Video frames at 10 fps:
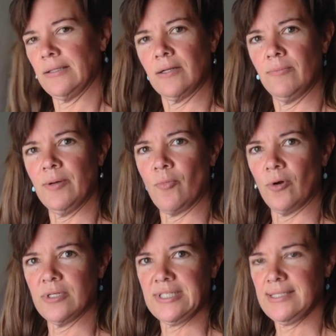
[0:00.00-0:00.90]
little bit
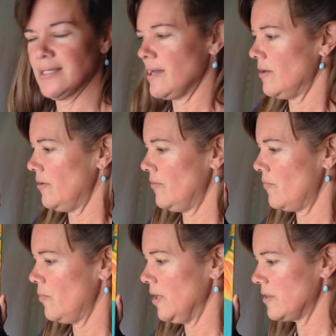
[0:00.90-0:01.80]
more detail
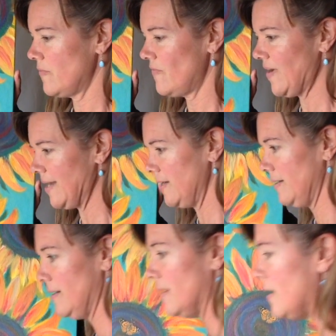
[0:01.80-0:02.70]
with
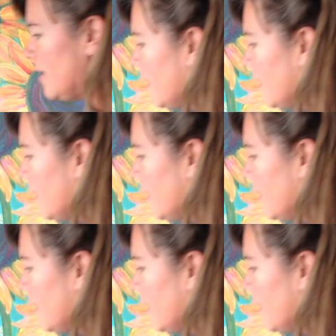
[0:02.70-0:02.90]
fine